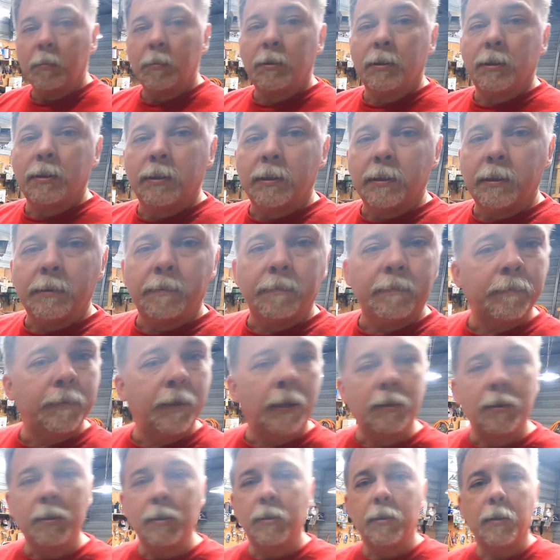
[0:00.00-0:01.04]
since then.
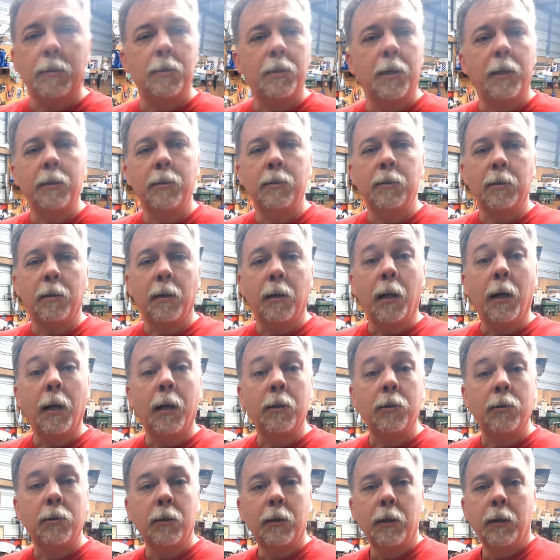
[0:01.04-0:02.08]
Not since I changed the
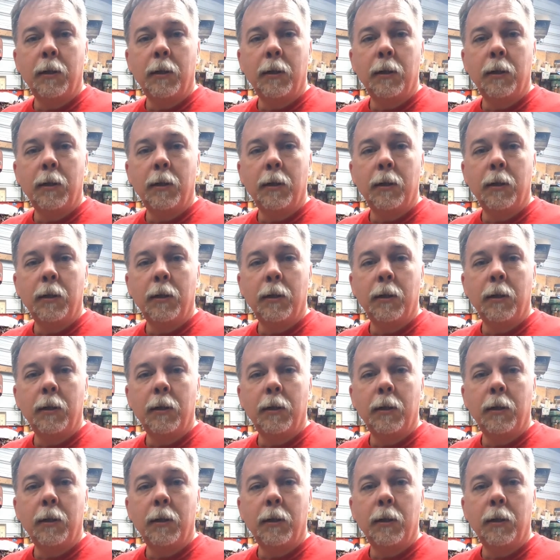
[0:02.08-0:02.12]
clutch.